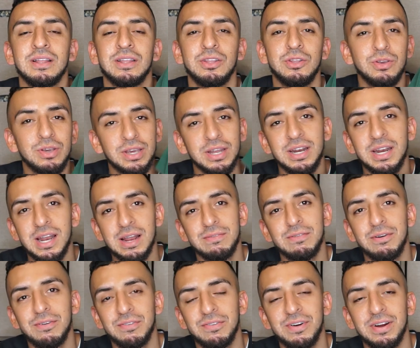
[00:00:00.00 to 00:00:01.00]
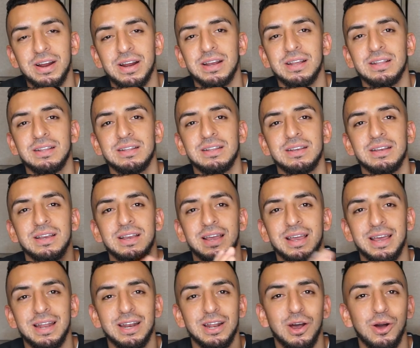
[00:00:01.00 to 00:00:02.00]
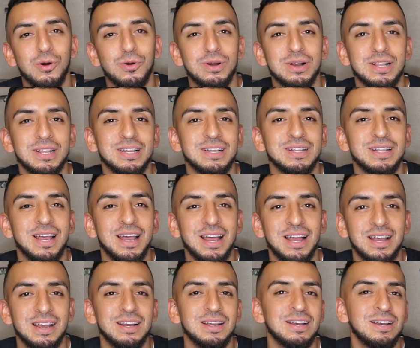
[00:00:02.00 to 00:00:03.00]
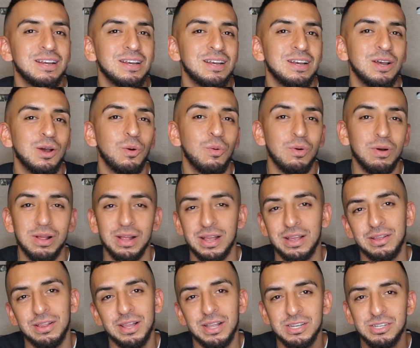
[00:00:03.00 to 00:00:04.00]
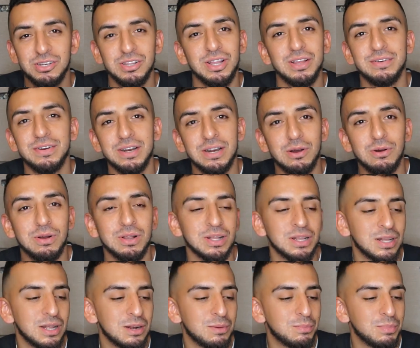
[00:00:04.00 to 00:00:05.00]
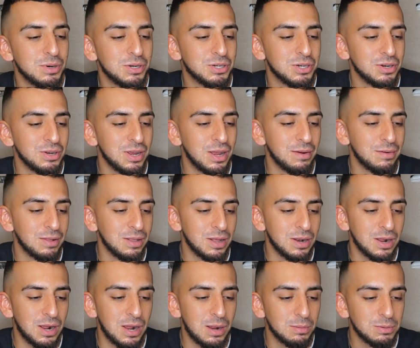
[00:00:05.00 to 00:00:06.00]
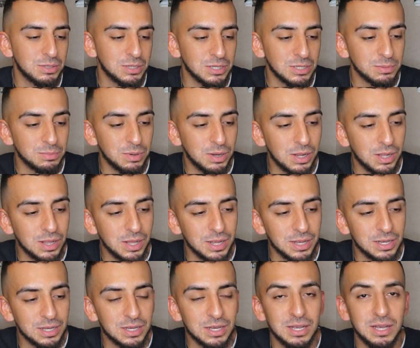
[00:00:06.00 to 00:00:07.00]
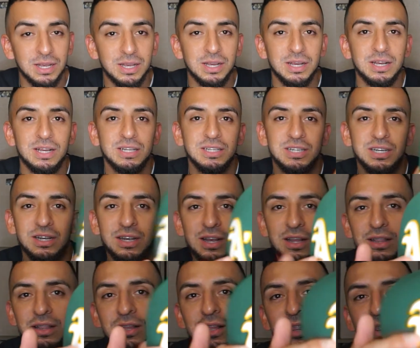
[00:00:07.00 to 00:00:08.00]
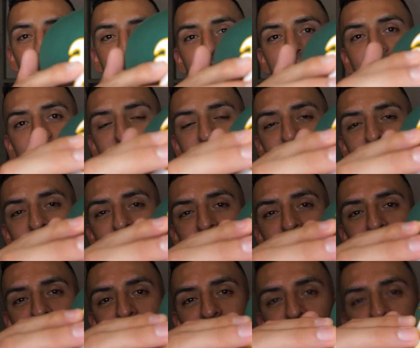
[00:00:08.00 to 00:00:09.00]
You can never find an Oakland hat. Well, unless you live in Oakland, and I'm pretty sure you have a lot of options, but like, check out the lettering on this.